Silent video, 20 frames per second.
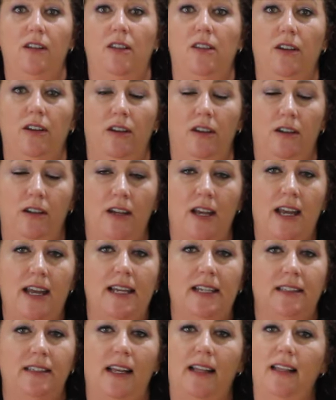the
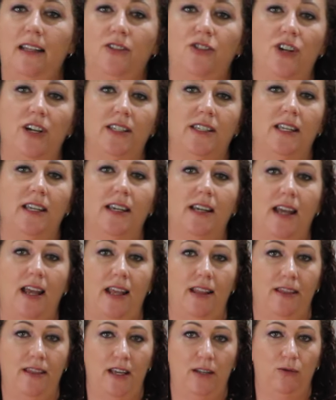salad dressing,
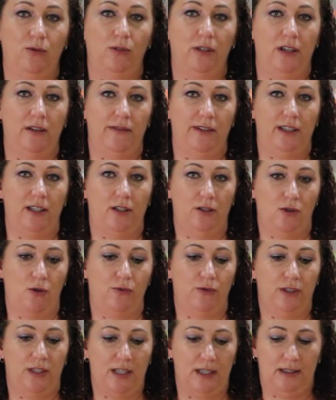and that will give it its
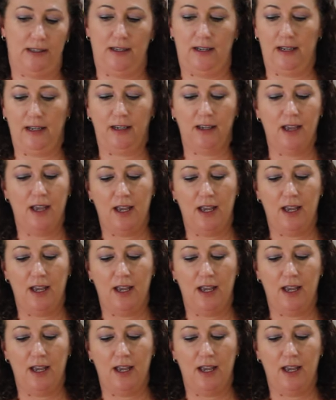own seasoning.